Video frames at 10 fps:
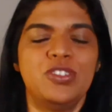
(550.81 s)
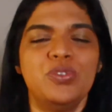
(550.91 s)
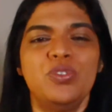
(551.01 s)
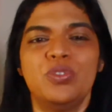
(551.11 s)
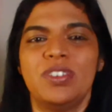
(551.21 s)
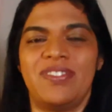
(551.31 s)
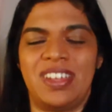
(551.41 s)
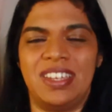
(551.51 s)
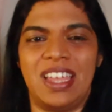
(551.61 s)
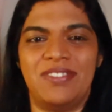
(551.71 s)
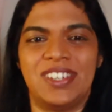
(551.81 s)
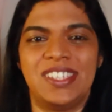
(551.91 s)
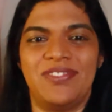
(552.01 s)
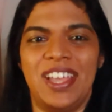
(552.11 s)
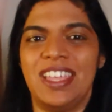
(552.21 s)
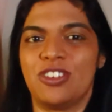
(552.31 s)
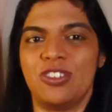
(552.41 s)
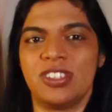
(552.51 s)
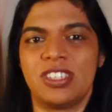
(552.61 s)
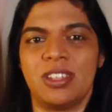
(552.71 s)
2, you diversify
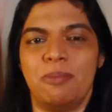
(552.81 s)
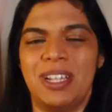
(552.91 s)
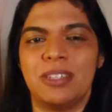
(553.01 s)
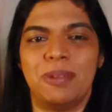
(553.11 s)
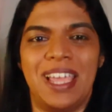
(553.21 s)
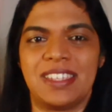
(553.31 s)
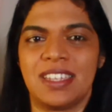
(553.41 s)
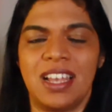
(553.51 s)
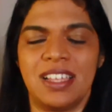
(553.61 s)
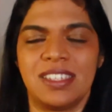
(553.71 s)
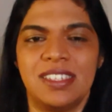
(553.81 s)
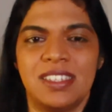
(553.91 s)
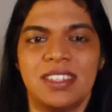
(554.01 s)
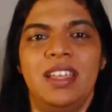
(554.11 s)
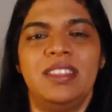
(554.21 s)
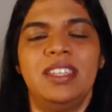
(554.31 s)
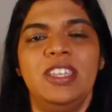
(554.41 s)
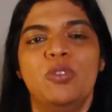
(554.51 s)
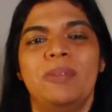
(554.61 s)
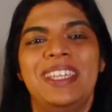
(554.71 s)
across multiple asset classes. And 3,